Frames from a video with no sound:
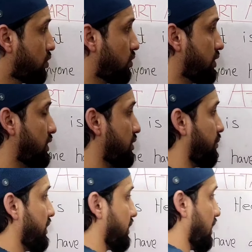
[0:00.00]
so this
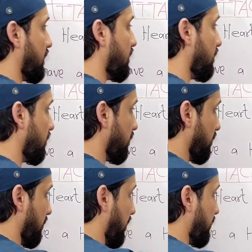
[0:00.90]
is basically
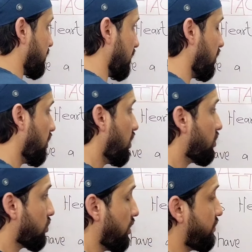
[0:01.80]
the blood vessel.
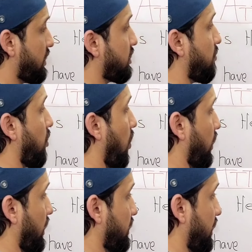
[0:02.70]
So if there is a
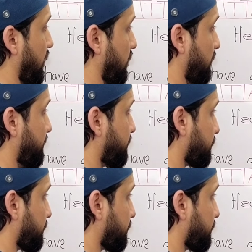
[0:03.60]
blockage here,